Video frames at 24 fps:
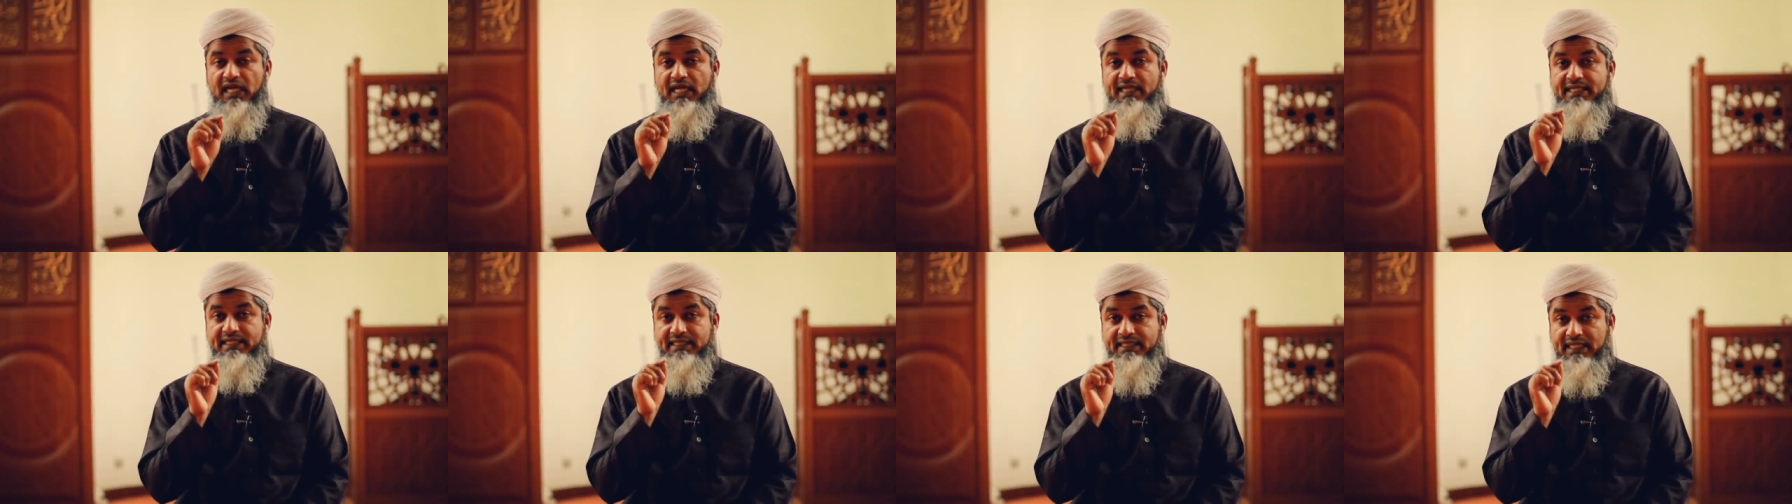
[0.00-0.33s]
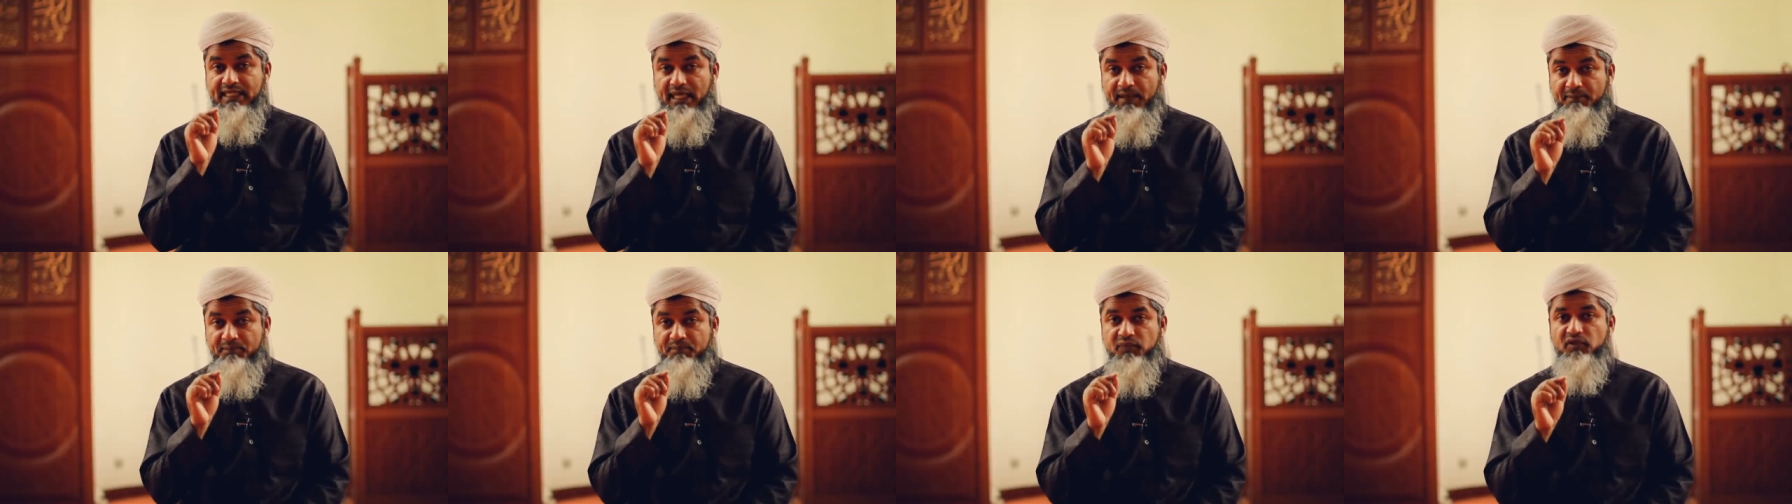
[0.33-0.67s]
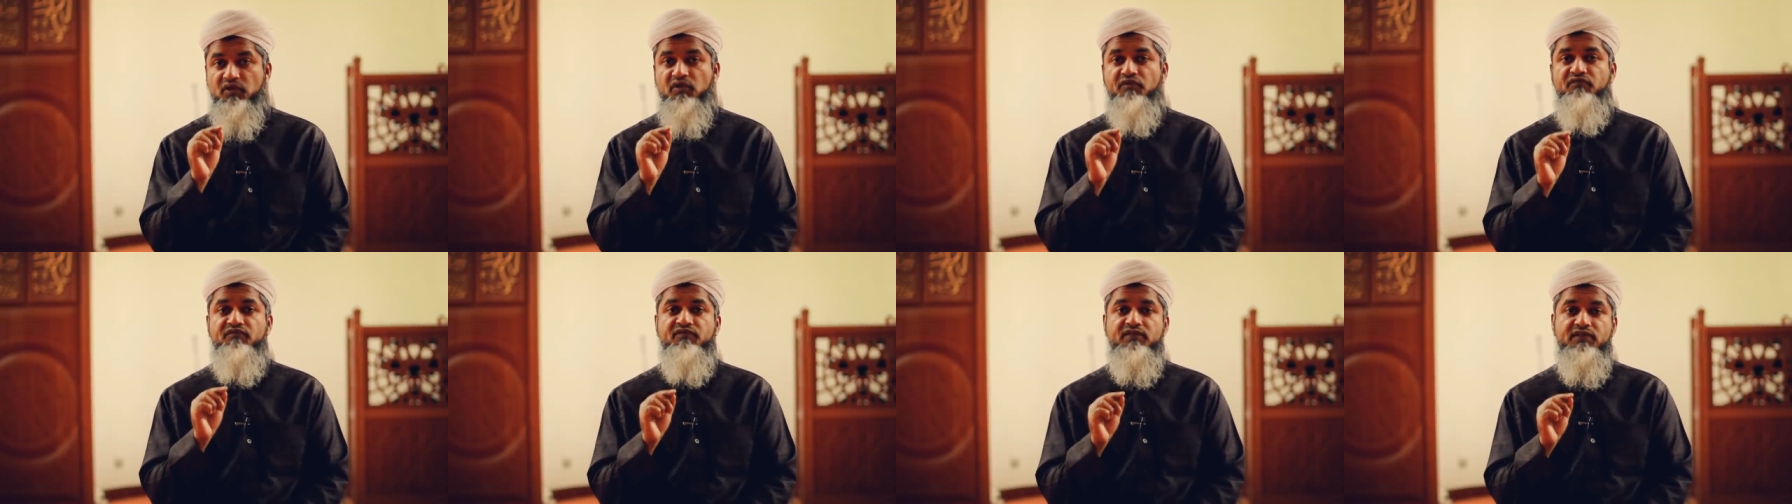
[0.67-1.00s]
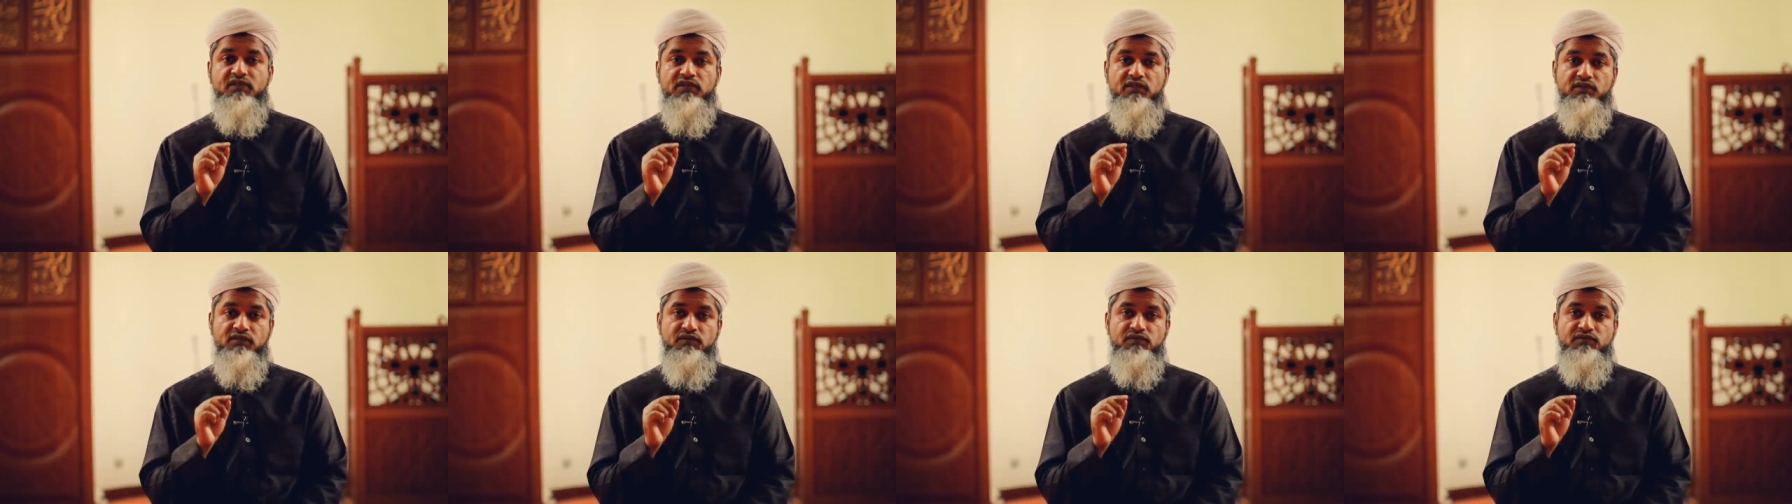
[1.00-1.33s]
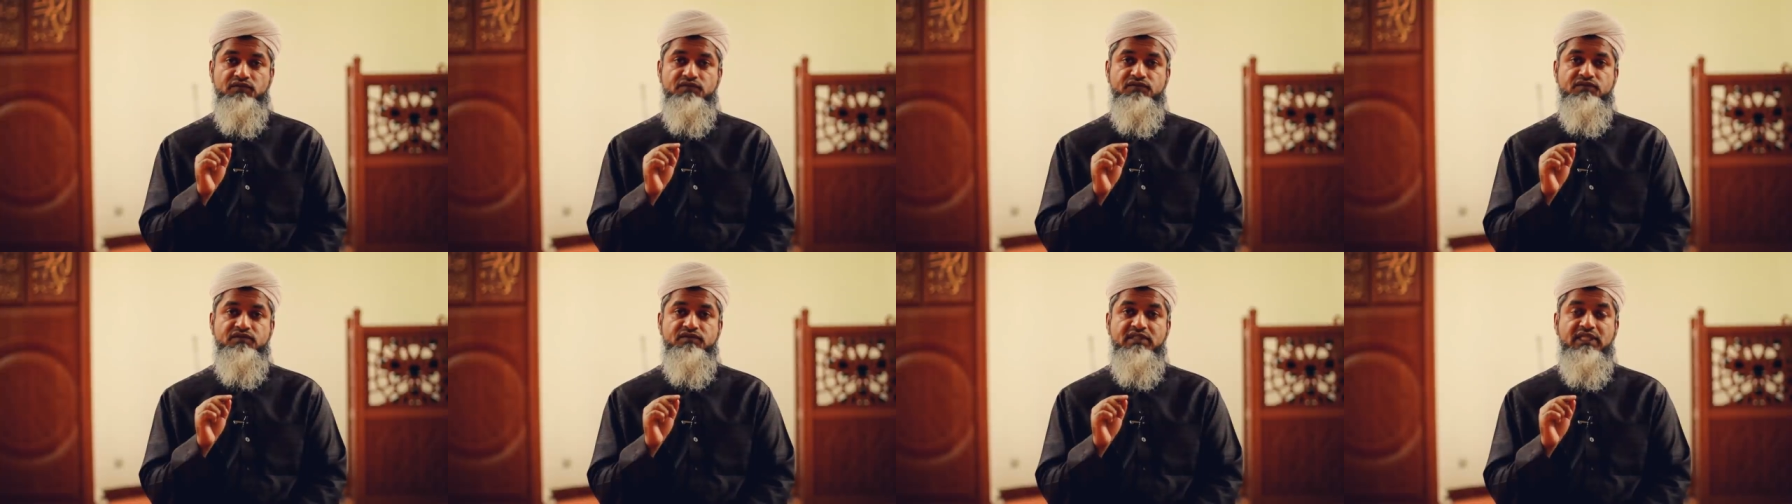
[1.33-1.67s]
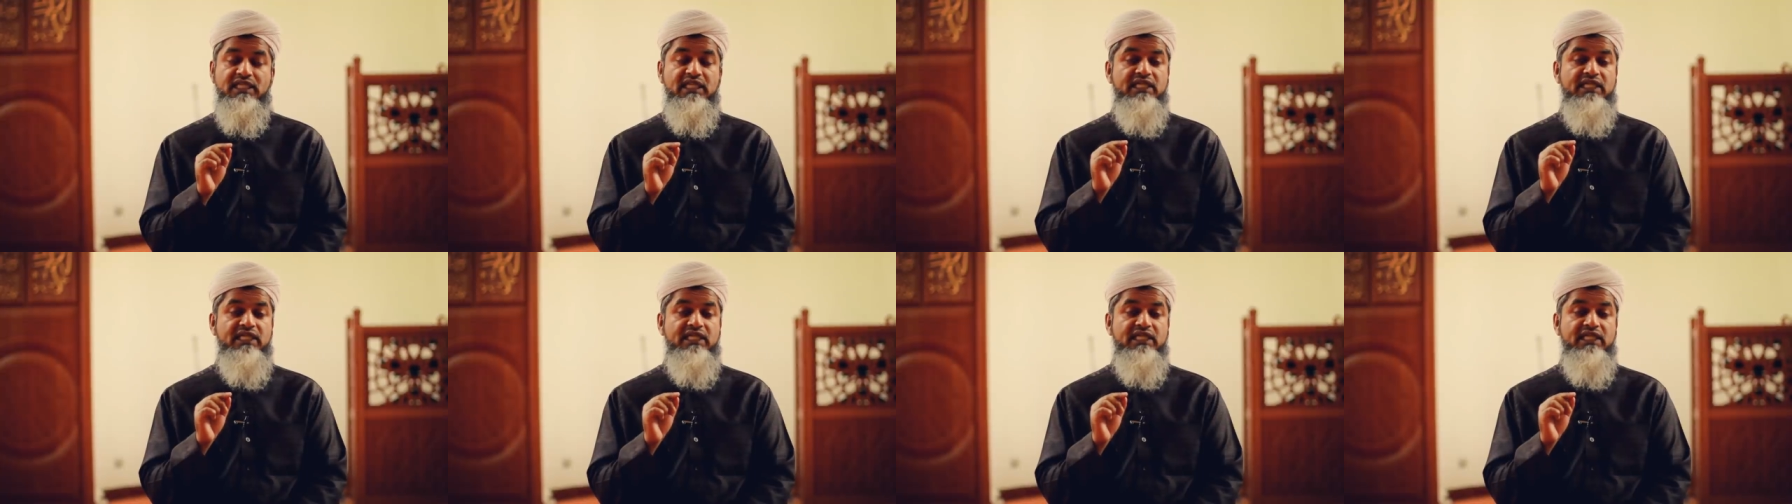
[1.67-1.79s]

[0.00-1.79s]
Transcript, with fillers: a number of videos,